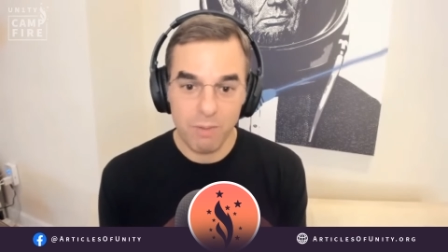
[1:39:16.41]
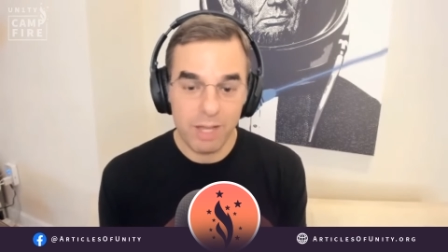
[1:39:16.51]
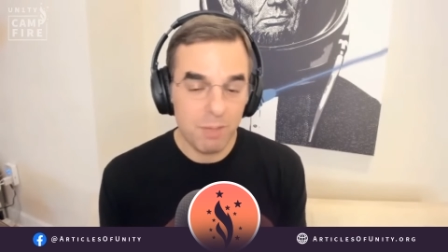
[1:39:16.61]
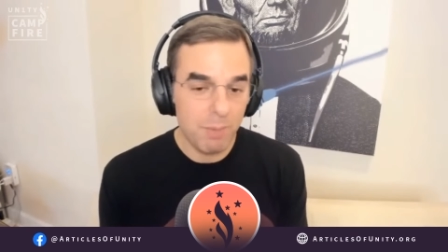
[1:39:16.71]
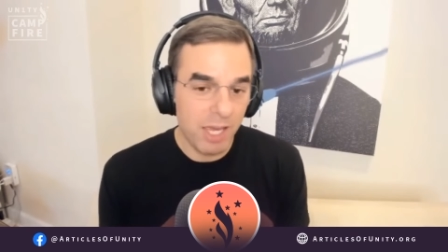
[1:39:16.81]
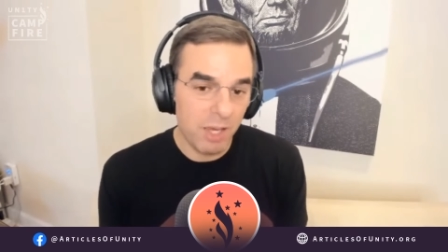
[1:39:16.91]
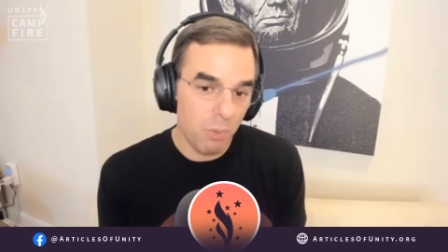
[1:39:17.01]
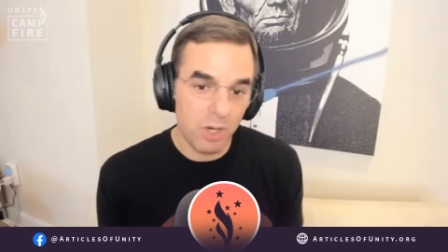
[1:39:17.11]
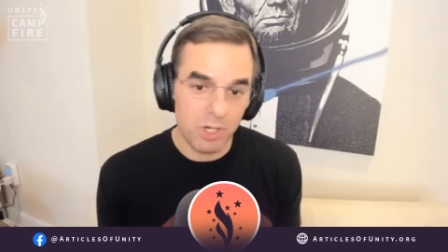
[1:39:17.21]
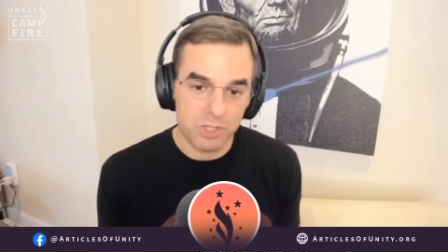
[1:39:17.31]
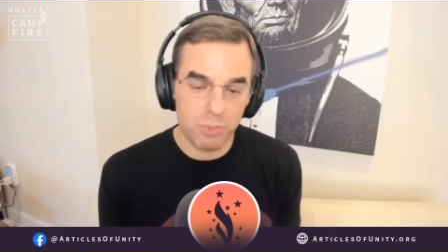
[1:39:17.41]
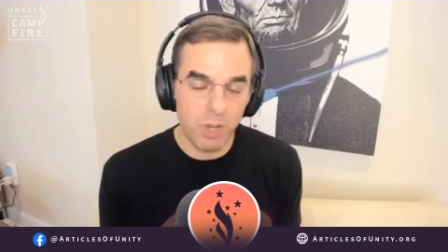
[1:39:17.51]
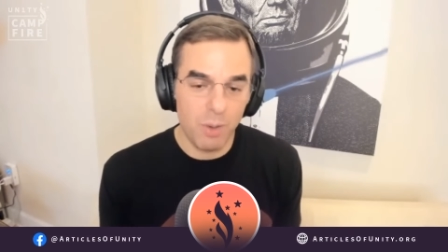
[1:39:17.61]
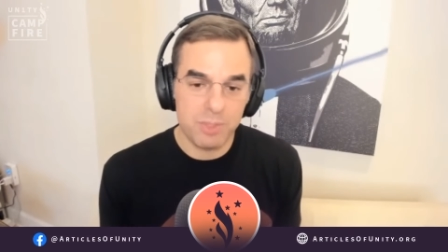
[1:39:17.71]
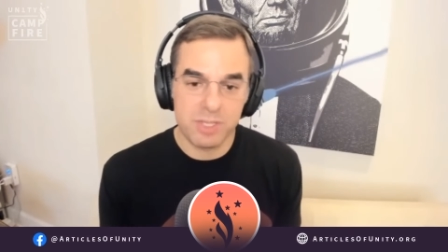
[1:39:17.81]
And it may get worse. We
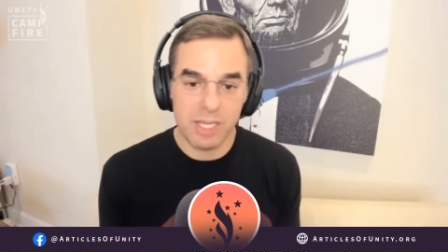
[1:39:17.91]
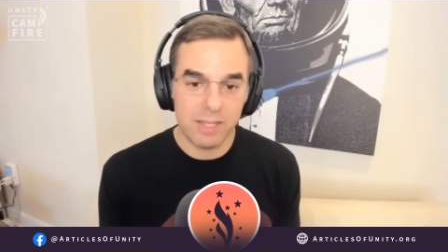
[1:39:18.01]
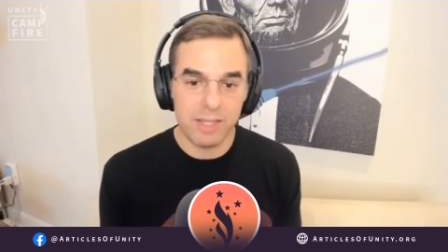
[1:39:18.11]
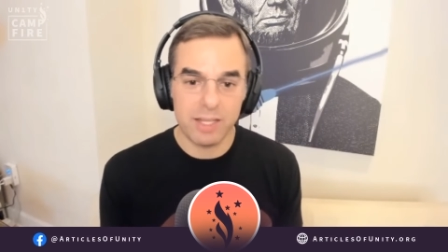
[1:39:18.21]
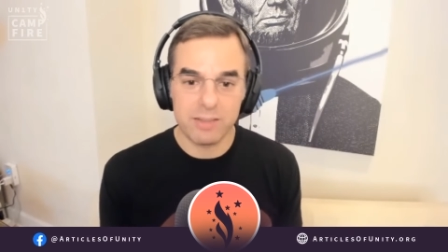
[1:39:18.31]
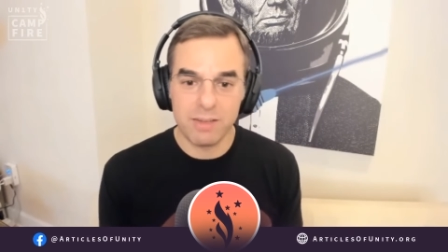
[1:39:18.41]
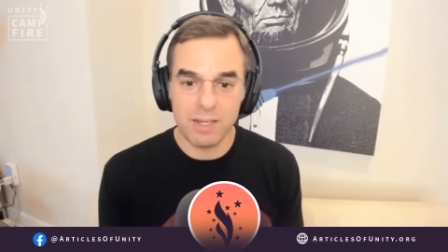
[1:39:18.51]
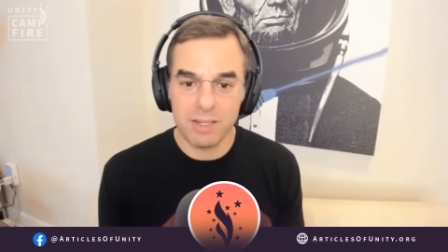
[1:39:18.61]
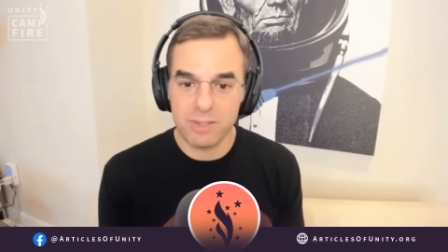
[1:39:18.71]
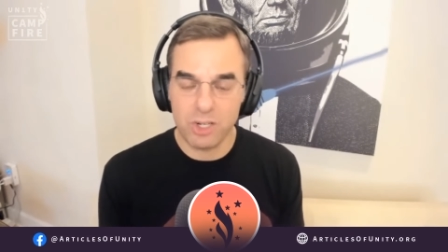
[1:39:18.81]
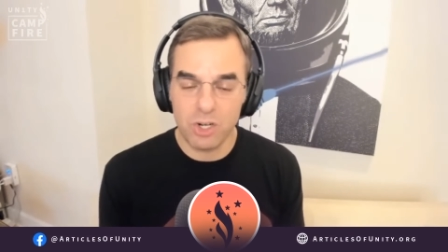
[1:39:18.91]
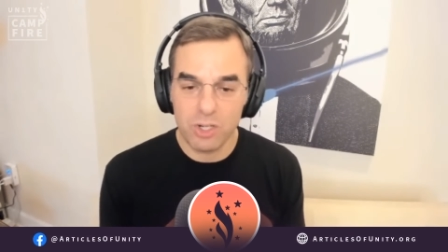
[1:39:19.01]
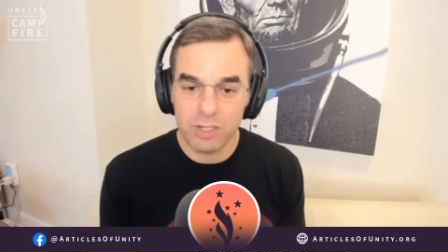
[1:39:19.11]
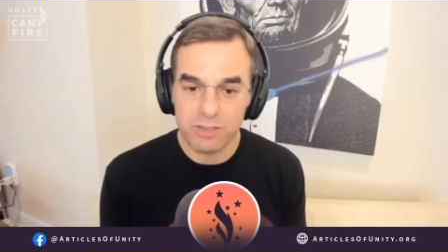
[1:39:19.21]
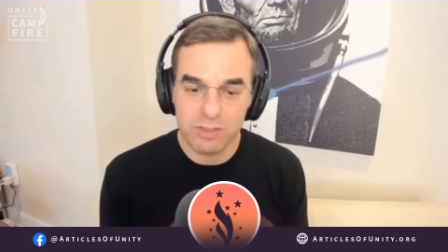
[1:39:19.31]
always think that the
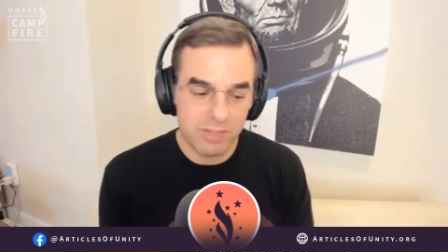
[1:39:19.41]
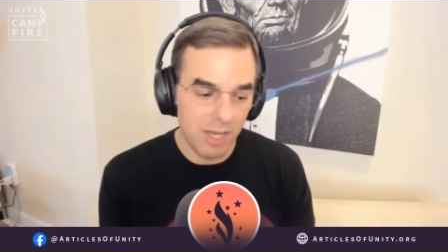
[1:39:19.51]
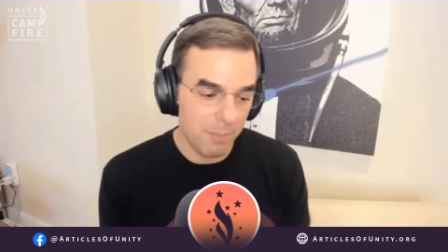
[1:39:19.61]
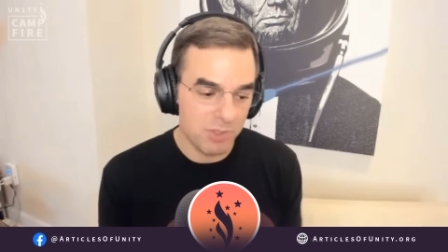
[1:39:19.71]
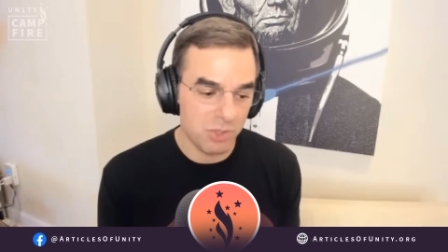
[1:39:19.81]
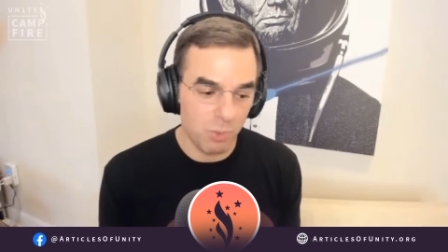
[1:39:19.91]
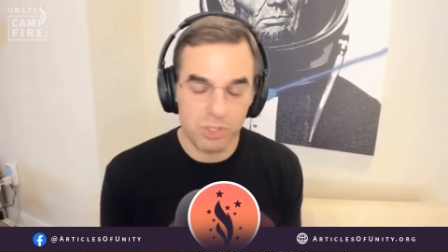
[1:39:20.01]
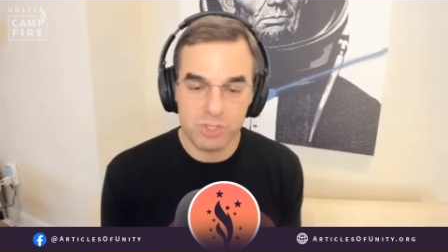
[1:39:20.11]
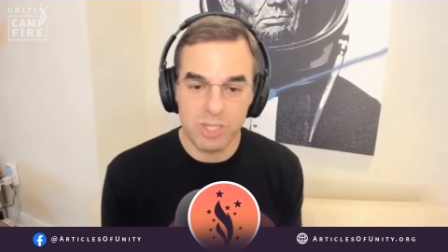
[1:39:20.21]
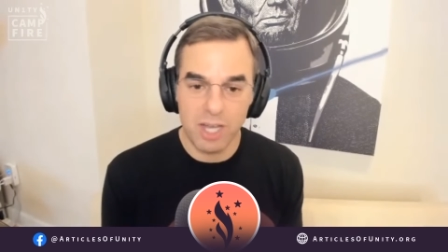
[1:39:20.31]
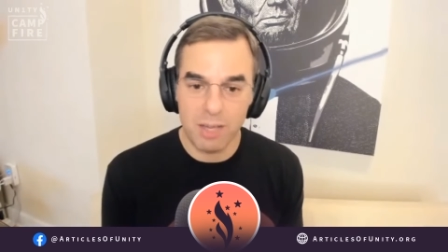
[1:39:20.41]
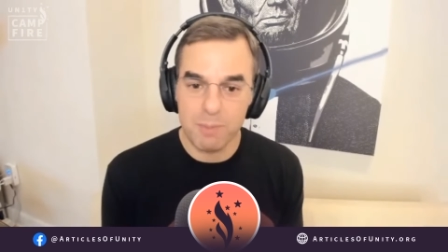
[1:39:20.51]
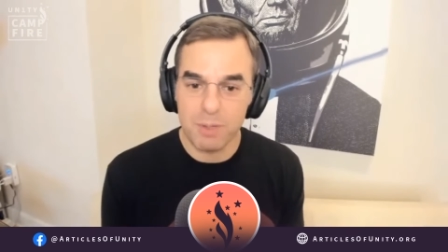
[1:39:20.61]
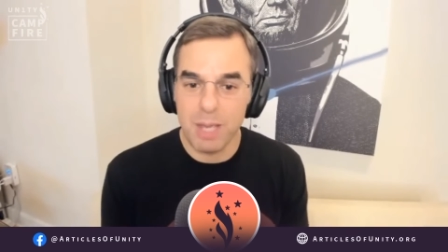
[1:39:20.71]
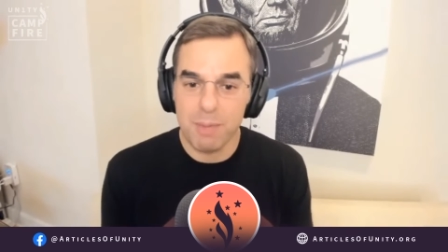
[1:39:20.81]
current time is the worst time.
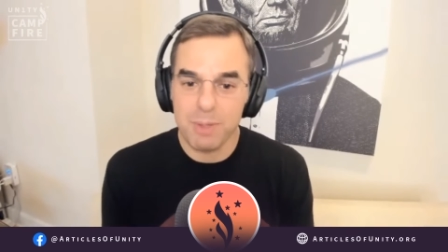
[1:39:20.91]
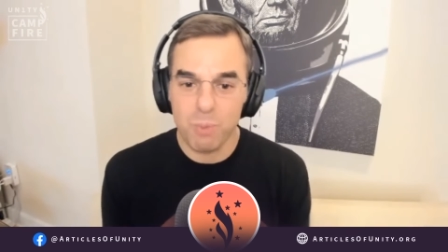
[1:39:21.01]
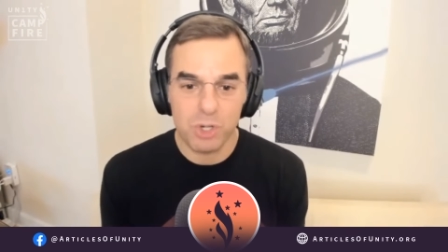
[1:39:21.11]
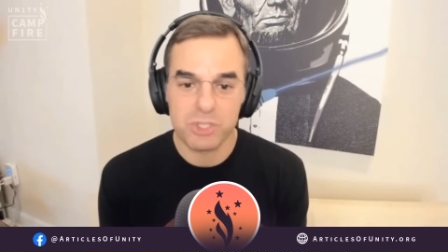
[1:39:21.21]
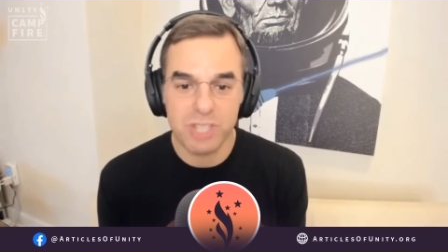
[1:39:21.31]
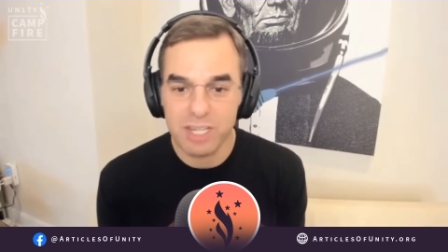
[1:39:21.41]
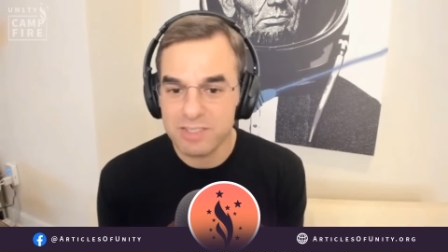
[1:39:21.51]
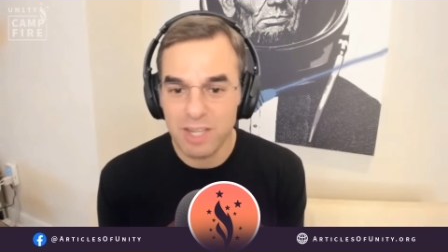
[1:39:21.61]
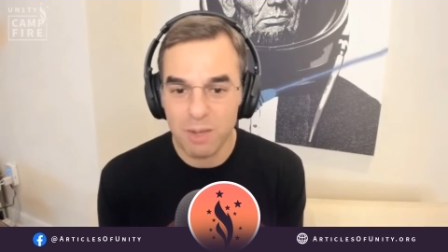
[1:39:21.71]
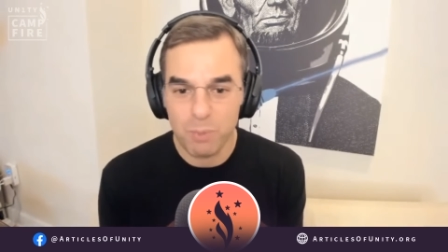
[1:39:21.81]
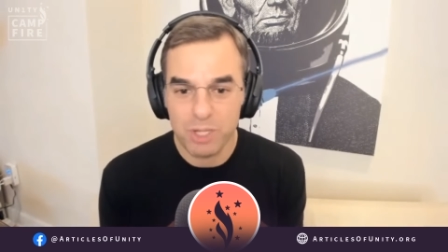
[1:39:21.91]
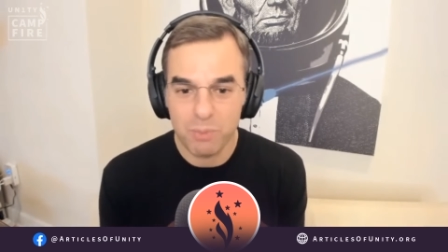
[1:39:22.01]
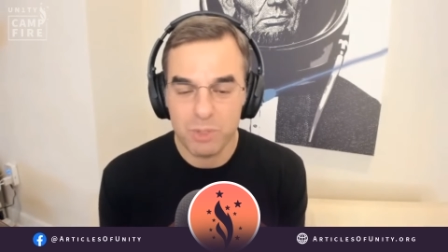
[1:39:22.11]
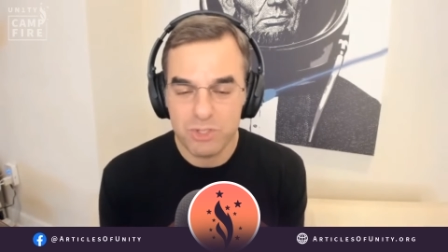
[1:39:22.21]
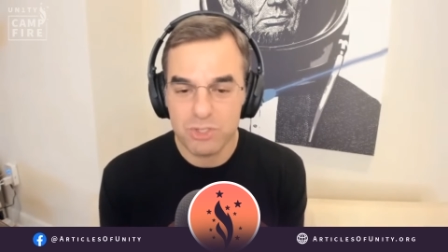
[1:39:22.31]
It may be worse next time.
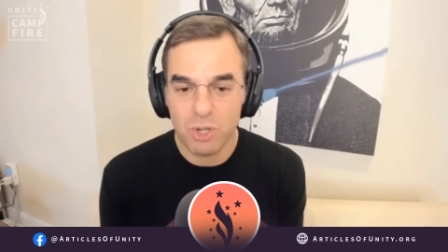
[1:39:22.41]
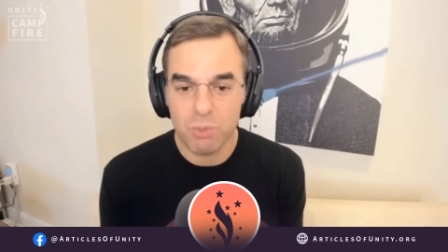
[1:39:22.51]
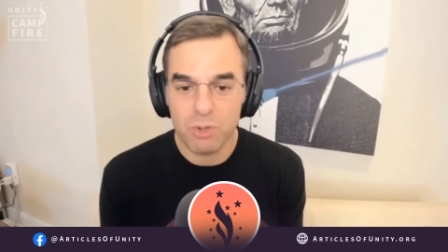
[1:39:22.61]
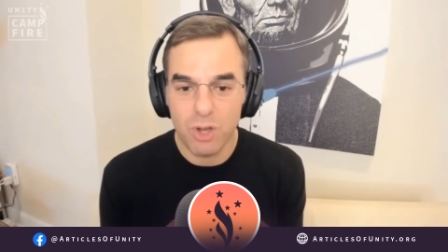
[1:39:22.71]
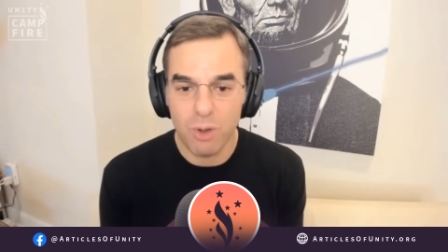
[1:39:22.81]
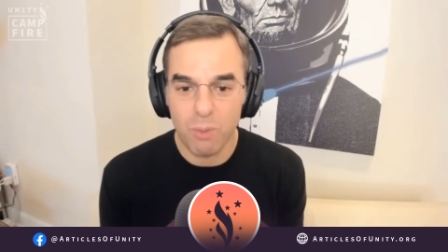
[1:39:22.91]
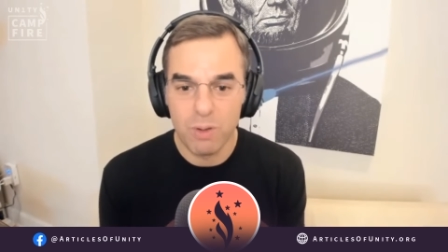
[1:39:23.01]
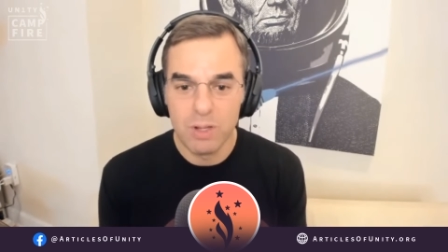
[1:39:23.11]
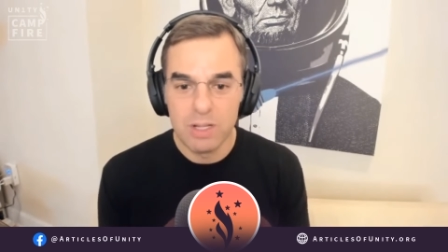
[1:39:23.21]
We just don't know.